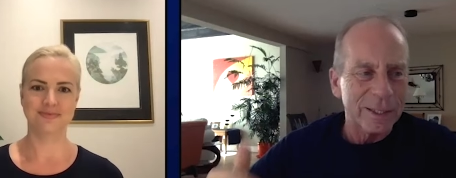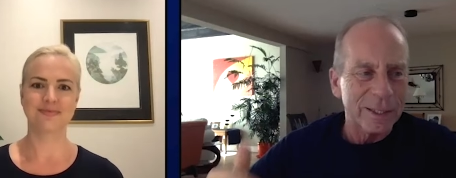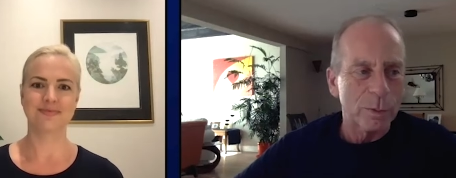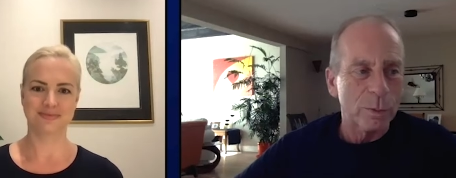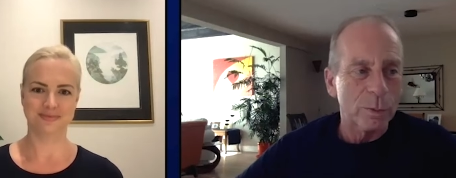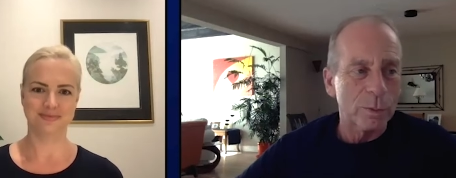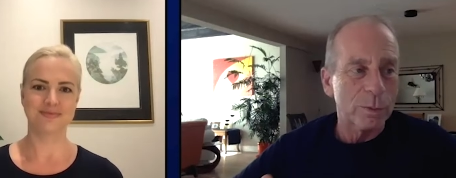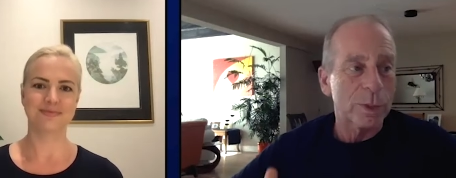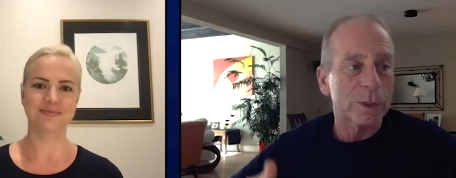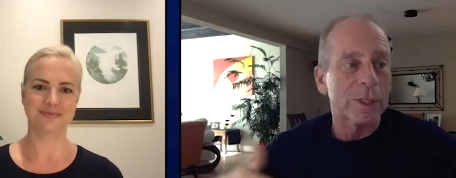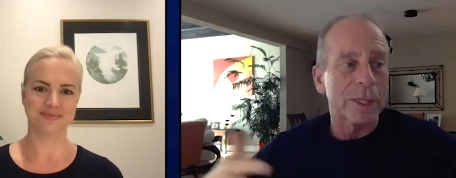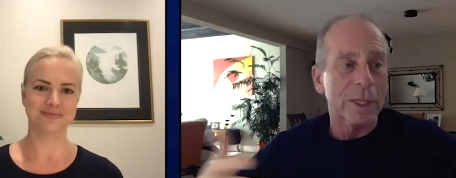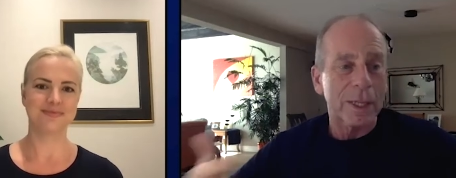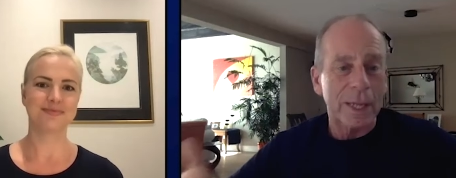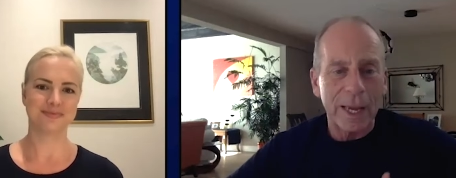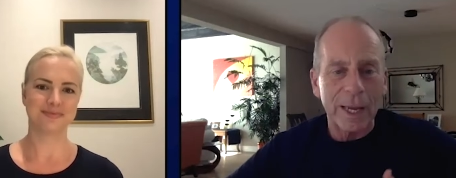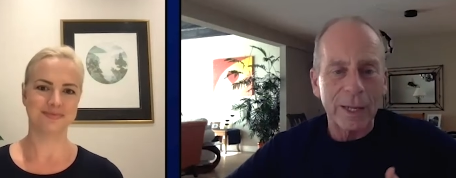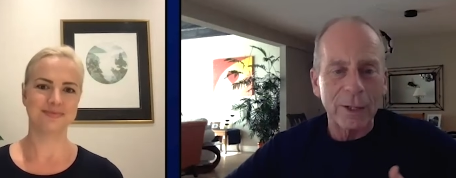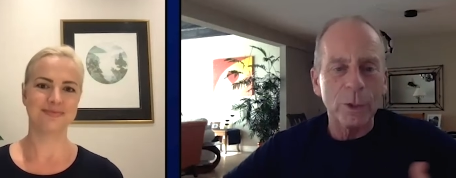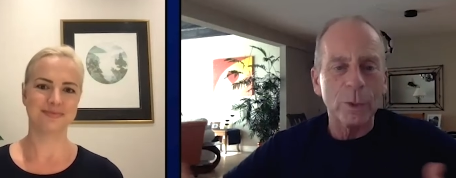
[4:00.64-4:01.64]
Speaker 1: in what they
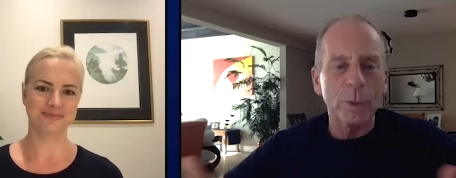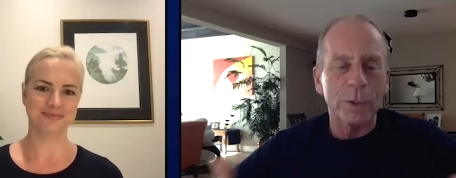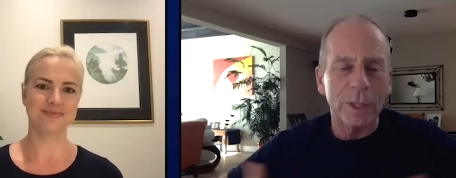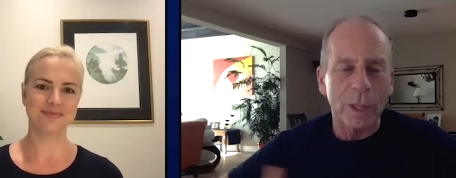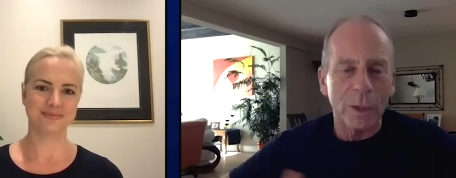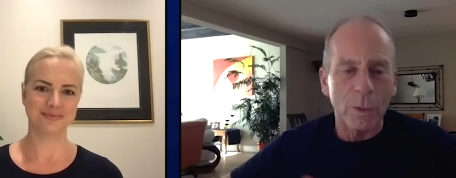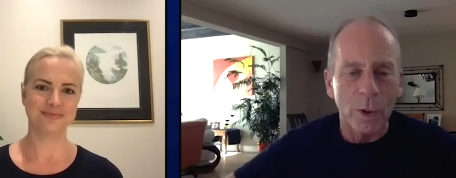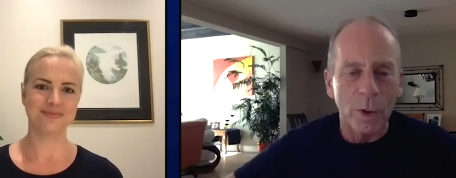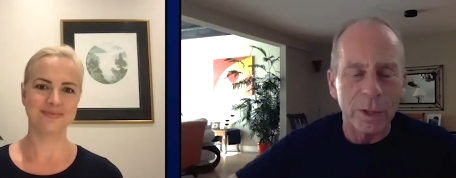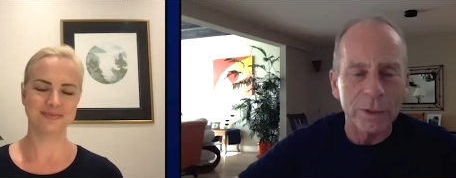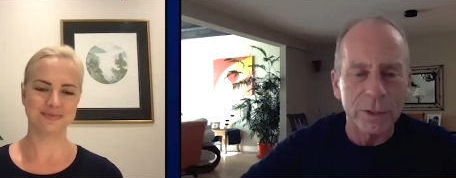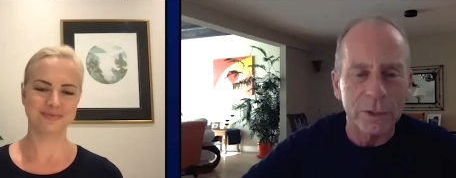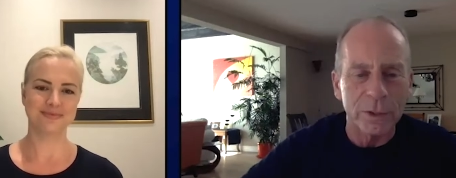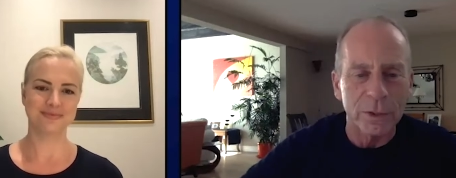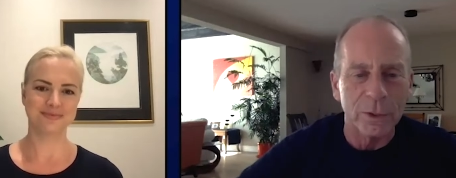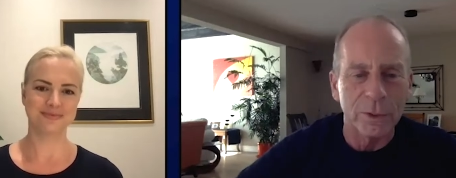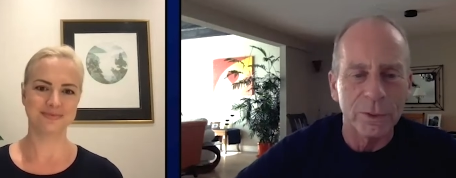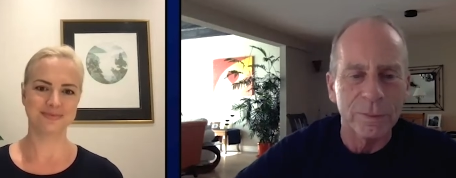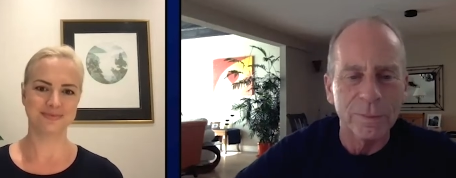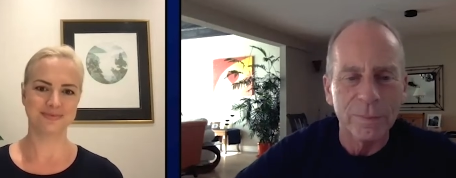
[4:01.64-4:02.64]
can do, what they want to
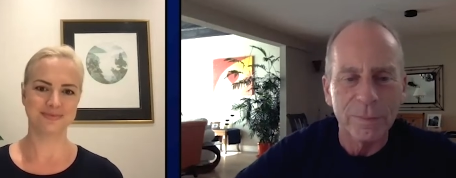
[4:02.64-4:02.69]
do.